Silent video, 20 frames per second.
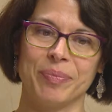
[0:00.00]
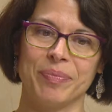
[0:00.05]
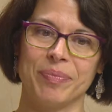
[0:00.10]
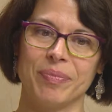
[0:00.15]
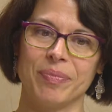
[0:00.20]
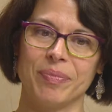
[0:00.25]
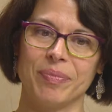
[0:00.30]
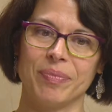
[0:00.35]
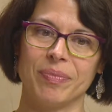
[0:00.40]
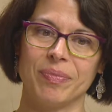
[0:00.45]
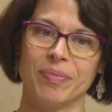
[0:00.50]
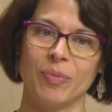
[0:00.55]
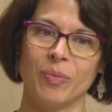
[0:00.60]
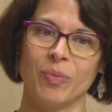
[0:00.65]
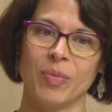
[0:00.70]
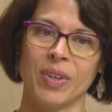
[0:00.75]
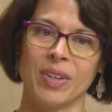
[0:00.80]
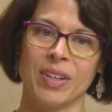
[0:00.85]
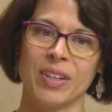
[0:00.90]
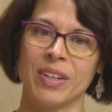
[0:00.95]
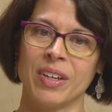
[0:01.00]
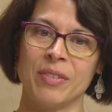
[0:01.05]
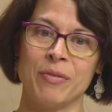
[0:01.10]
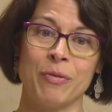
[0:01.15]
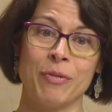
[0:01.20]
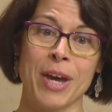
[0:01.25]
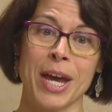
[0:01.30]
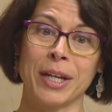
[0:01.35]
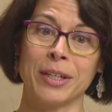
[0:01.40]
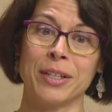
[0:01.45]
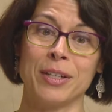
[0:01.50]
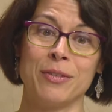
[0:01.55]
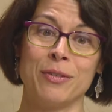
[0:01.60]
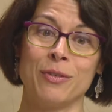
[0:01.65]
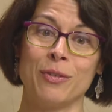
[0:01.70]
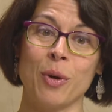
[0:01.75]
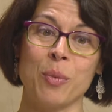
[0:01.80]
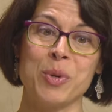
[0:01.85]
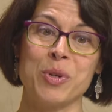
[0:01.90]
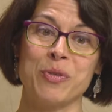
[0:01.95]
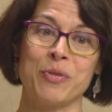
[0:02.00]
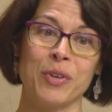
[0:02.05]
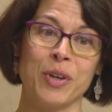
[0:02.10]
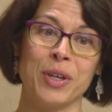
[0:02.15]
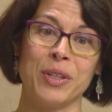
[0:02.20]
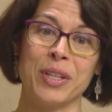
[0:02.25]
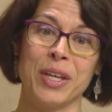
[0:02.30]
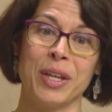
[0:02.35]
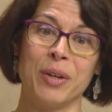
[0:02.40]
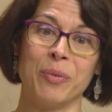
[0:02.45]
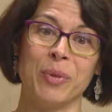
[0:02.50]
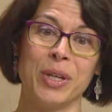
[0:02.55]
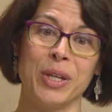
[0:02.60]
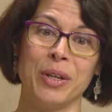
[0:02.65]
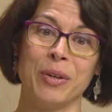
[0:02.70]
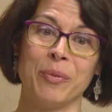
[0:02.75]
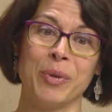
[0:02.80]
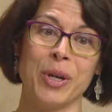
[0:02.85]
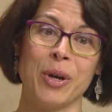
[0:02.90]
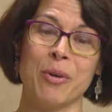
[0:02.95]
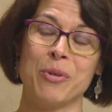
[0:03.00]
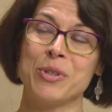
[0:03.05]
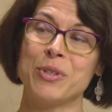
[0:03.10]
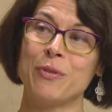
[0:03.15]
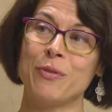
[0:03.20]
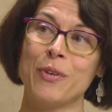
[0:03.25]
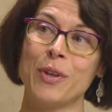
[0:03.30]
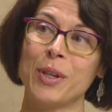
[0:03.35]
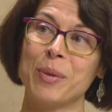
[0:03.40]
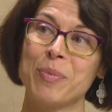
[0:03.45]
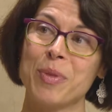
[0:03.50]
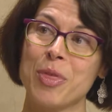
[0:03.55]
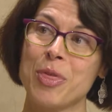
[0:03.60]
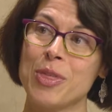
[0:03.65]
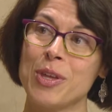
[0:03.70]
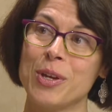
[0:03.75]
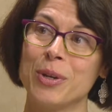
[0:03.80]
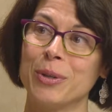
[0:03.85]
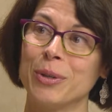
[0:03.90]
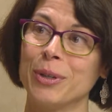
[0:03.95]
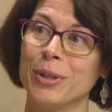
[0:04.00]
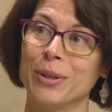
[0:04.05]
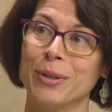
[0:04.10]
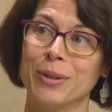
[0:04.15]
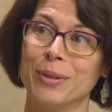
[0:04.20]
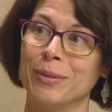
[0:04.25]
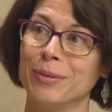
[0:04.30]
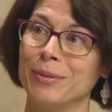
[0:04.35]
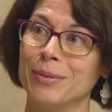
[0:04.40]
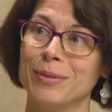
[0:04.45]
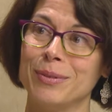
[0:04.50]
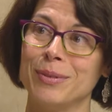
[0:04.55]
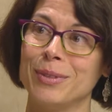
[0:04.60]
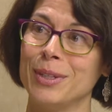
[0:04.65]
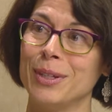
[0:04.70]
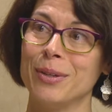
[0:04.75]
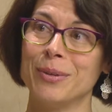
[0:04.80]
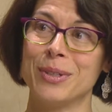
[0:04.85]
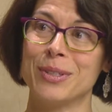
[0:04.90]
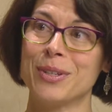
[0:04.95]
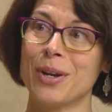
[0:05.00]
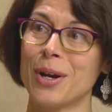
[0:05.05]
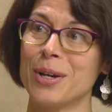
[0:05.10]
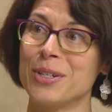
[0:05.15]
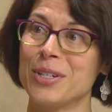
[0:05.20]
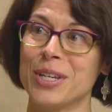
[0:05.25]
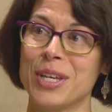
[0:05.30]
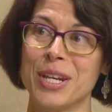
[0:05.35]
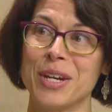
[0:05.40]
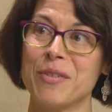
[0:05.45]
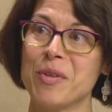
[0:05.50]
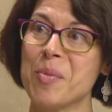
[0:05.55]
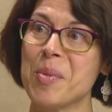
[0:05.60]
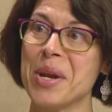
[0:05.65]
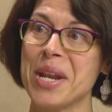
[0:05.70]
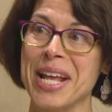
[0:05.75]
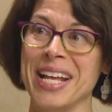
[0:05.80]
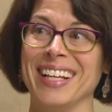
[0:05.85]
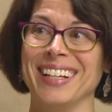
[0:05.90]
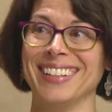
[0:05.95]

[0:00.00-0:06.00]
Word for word: Um, in fact, it's so much fun that we, we always fill up the theater, and you know, it's hard to get Are we everybody.